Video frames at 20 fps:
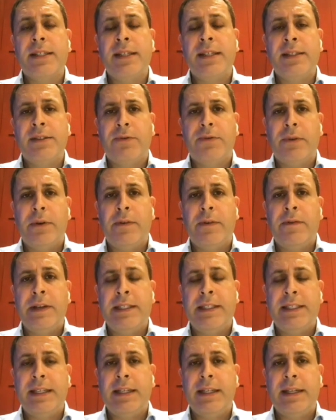risk and
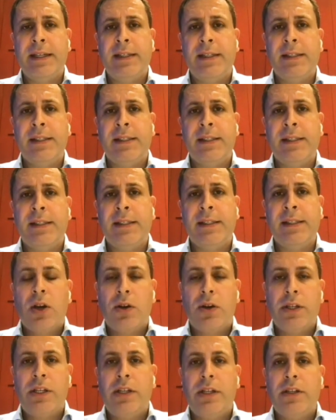resilience
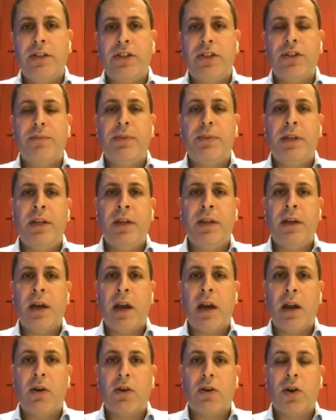continues to be
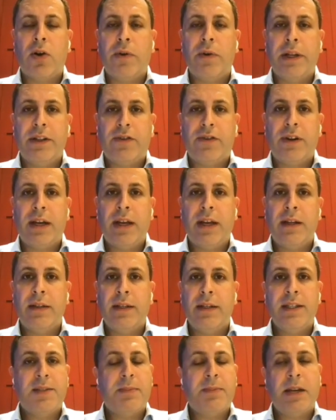a growing
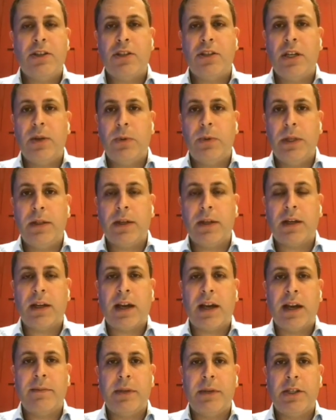trend, especially with the
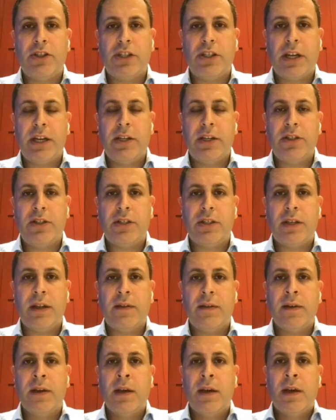climate change
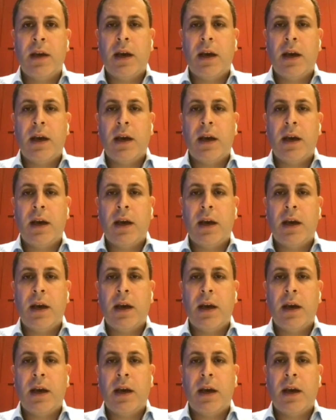that